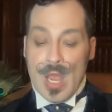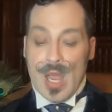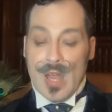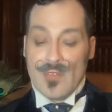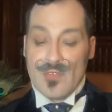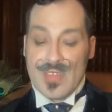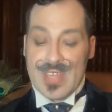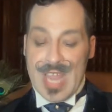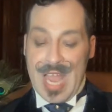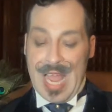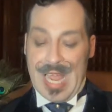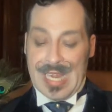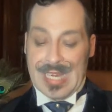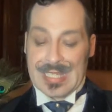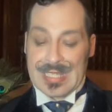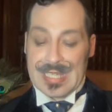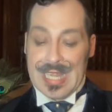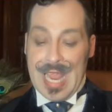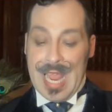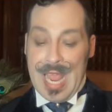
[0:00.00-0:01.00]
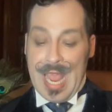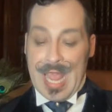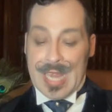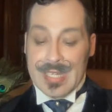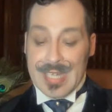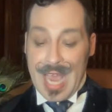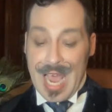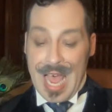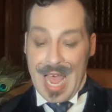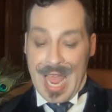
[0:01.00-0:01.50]
of the ice,
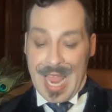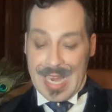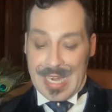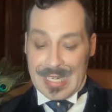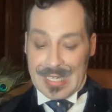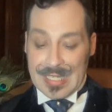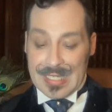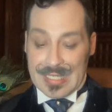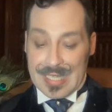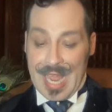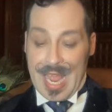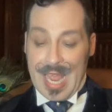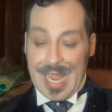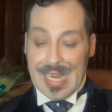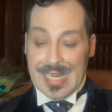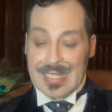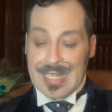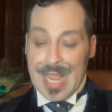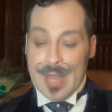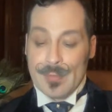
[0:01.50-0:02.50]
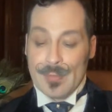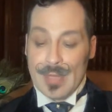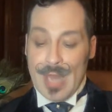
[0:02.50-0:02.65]
and I in size am